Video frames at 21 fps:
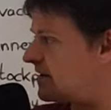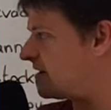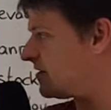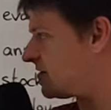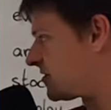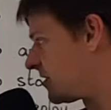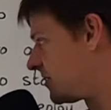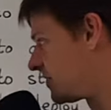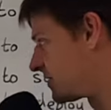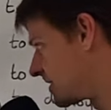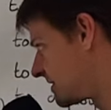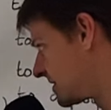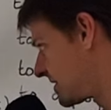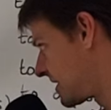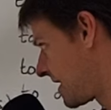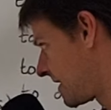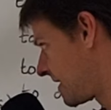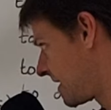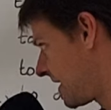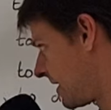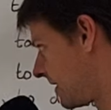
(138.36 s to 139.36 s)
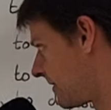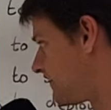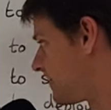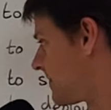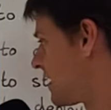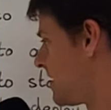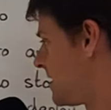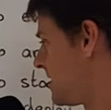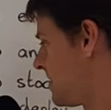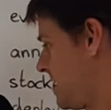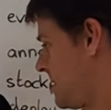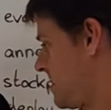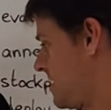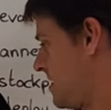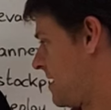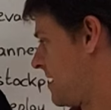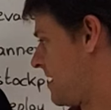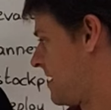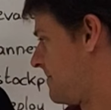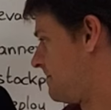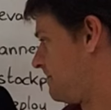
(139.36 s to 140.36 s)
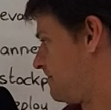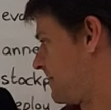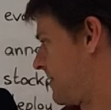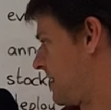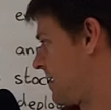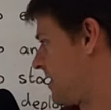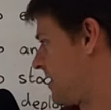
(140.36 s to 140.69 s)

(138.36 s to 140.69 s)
and they start attacking um,